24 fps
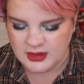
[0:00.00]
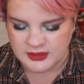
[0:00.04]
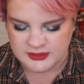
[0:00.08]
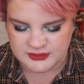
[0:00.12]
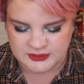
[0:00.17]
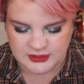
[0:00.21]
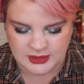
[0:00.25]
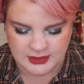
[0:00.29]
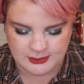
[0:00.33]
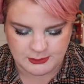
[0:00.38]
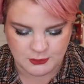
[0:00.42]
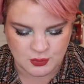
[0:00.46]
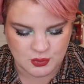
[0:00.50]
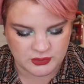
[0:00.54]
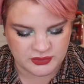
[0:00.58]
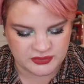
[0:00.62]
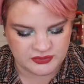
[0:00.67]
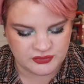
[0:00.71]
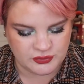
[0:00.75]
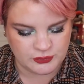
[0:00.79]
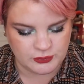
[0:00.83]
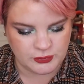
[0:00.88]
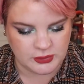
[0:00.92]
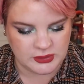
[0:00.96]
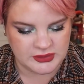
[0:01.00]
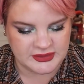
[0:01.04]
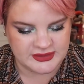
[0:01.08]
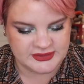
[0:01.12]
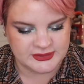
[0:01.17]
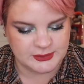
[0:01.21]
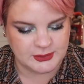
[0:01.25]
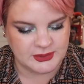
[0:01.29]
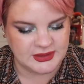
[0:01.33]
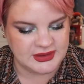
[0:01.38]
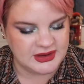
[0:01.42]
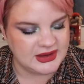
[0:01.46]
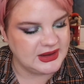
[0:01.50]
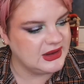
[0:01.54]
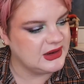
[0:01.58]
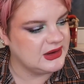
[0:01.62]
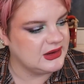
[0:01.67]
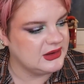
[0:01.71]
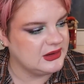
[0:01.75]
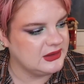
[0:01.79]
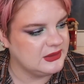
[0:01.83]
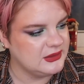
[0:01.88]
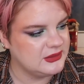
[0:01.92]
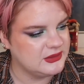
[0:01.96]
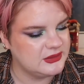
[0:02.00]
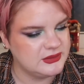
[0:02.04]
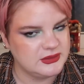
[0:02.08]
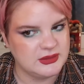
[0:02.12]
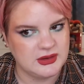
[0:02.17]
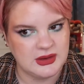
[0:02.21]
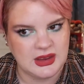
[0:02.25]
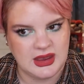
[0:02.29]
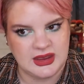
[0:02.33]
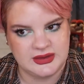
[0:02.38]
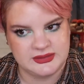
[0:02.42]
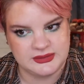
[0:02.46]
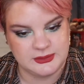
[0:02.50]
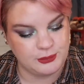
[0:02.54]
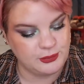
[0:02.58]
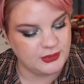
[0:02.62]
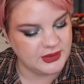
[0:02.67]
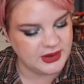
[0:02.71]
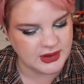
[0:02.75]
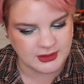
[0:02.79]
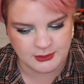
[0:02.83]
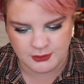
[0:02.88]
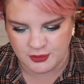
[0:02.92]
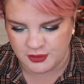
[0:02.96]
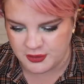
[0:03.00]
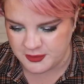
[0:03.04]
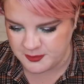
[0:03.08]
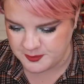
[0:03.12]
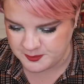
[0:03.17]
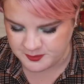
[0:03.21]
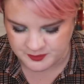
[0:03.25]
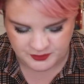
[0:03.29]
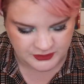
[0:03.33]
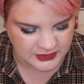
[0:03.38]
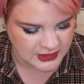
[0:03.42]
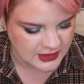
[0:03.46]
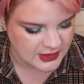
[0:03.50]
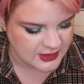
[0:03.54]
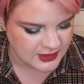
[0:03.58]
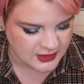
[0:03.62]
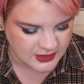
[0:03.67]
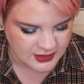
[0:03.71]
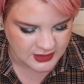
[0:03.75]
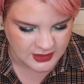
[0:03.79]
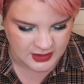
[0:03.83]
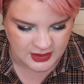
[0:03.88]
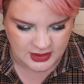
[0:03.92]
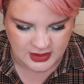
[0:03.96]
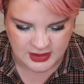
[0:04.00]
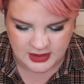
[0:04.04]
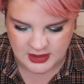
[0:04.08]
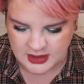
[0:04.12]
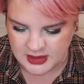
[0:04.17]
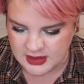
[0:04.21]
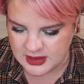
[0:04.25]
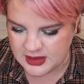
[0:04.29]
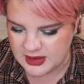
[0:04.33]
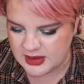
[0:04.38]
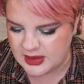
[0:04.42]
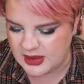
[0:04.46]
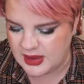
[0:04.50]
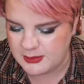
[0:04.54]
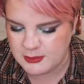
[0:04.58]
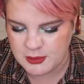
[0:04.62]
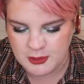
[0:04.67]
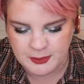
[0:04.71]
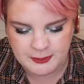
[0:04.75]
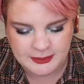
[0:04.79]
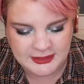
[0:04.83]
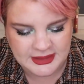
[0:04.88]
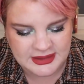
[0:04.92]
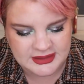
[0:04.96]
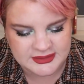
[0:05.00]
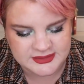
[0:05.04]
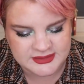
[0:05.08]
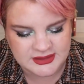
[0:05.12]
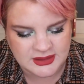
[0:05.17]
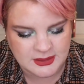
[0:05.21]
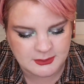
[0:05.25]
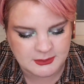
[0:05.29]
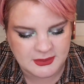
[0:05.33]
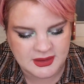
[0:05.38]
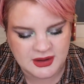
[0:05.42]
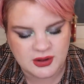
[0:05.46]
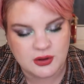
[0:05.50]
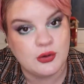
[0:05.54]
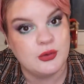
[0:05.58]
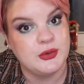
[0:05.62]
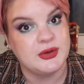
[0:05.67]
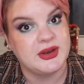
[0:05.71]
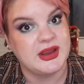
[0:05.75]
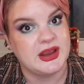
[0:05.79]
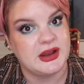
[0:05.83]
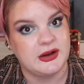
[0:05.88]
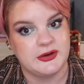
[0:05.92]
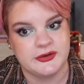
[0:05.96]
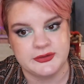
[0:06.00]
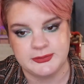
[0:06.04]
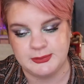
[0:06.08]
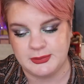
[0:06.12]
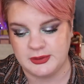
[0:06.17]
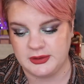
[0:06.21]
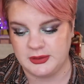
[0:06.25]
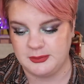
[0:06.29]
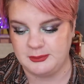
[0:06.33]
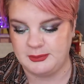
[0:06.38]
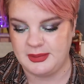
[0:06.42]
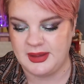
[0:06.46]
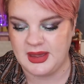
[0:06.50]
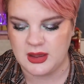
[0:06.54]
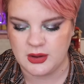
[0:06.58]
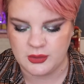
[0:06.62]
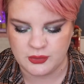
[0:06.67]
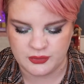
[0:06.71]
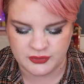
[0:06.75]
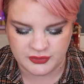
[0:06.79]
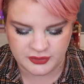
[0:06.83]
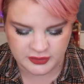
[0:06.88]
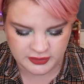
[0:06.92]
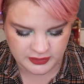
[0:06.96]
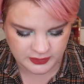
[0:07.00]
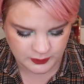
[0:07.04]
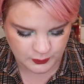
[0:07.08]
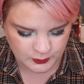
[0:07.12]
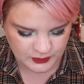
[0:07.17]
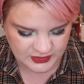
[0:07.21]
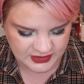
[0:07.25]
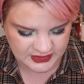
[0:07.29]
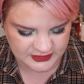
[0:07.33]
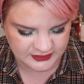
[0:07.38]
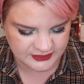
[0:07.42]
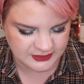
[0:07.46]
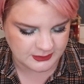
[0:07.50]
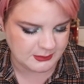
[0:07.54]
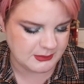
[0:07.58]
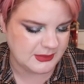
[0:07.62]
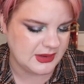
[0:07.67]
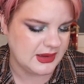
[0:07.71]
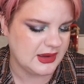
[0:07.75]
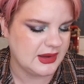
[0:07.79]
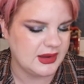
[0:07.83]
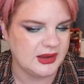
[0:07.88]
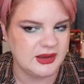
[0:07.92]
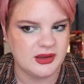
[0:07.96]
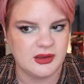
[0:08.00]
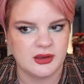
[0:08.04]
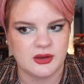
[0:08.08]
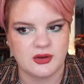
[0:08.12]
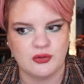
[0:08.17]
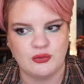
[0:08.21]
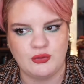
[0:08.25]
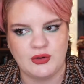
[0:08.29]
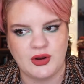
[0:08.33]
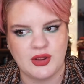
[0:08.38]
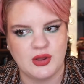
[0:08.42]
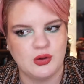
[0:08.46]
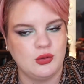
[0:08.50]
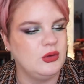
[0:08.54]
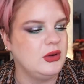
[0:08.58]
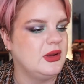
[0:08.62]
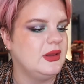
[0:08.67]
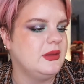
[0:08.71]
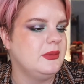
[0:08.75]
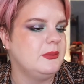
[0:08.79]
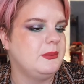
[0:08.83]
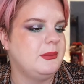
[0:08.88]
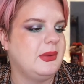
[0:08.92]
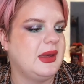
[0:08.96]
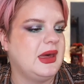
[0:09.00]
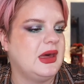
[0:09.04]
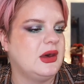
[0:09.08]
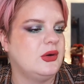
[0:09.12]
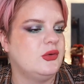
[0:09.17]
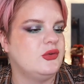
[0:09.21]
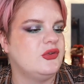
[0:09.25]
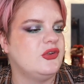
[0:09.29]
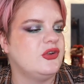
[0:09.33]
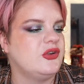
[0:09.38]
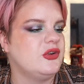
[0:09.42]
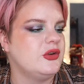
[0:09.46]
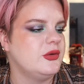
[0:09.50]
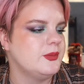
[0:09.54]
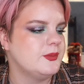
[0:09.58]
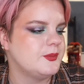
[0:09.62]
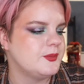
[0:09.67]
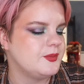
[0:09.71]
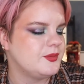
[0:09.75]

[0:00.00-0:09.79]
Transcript: So I'm going to roll this one in as a primer. I'm replacing my Coty Airspun powder with my Crayolan powder.